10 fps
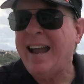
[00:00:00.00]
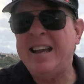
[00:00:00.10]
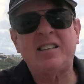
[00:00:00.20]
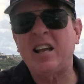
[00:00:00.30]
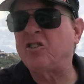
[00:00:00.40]

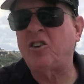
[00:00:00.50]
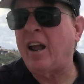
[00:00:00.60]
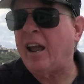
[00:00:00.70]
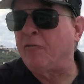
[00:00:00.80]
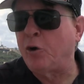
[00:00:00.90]
He says to
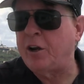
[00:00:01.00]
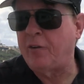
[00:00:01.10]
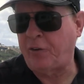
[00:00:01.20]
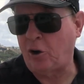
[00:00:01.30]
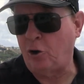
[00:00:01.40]
every
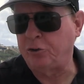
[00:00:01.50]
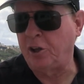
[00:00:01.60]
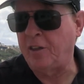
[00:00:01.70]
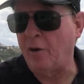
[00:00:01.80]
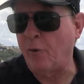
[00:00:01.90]

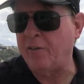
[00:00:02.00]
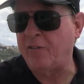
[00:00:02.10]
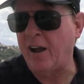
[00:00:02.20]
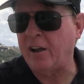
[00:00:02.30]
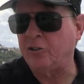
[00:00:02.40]
difficulty that we
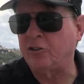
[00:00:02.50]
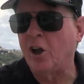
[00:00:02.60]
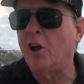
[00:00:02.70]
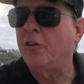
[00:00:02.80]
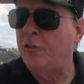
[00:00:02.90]
face,
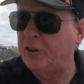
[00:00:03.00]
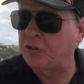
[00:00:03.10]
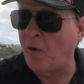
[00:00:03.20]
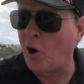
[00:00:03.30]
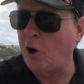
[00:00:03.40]
this
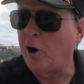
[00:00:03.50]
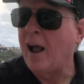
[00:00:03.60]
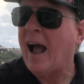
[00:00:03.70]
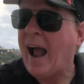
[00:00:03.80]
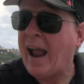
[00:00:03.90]
far
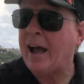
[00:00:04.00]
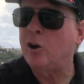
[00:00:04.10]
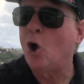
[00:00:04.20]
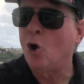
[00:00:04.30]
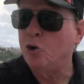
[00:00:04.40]

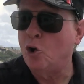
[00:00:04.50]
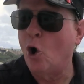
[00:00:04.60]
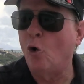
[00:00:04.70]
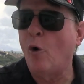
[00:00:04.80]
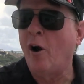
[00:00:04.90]
and
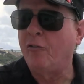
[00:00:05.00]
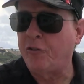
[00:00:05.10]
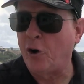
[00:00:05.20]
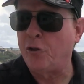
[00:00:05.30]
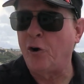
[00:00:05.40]
no
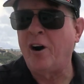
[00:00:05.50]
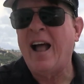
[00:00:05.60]
further.